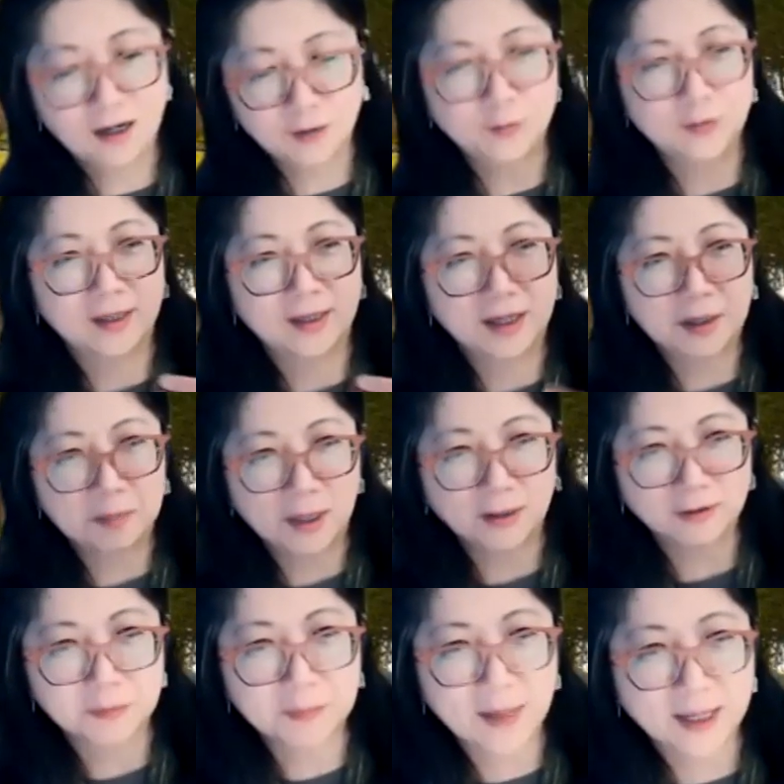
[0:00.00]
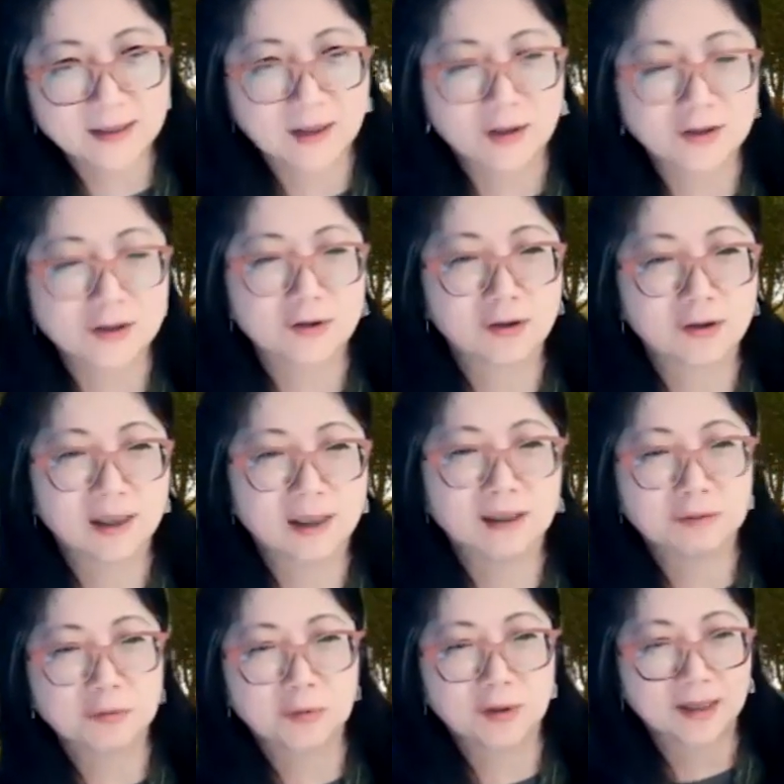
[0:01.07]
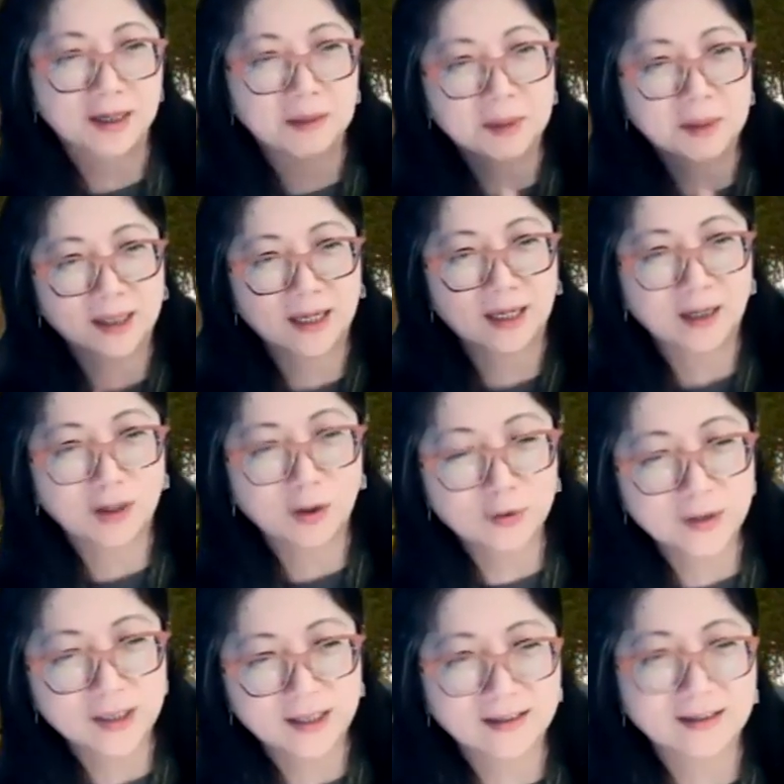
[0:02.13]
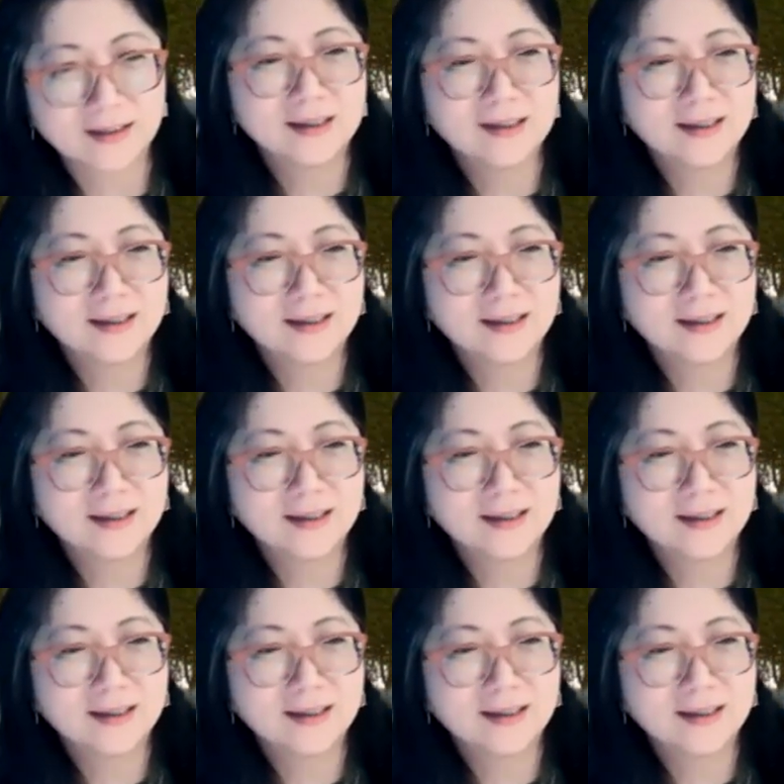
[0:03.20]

We think about the Basque Country, we think about Catalonia,